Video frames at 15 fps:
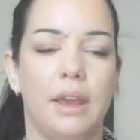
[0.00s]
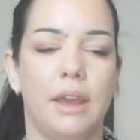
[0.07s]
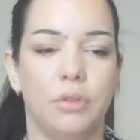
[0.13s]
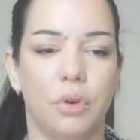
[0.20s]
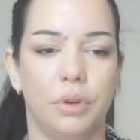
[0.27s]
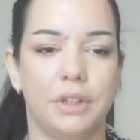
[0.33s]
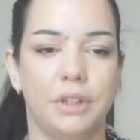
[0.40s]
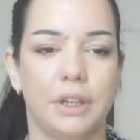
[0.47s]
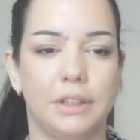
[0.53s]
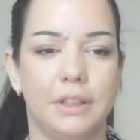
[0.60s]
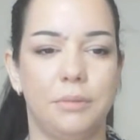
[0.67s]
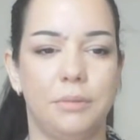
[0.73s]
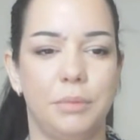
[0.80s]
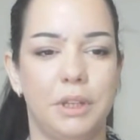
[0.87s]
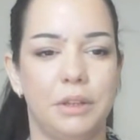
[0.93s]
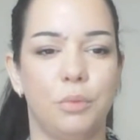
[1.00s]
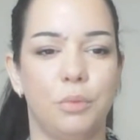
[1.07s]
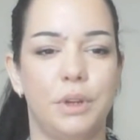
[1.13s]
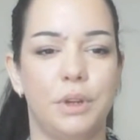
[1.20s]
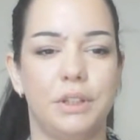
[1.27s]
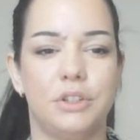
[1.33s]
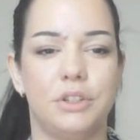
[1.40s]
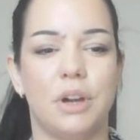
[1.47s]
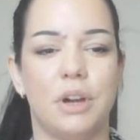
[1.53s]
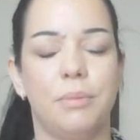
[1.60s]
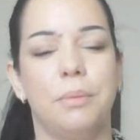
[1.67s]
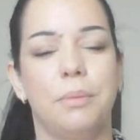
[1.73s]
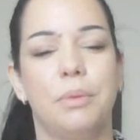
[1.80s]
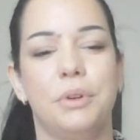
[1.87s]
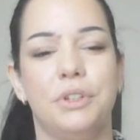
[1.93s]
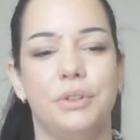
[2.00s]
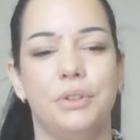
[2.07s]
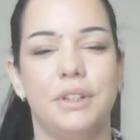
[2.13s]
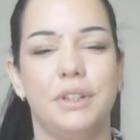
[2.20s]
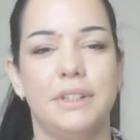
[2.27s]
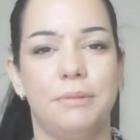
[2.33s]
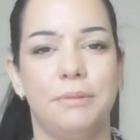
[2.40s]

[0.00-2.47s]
contacted me with a job opportunity.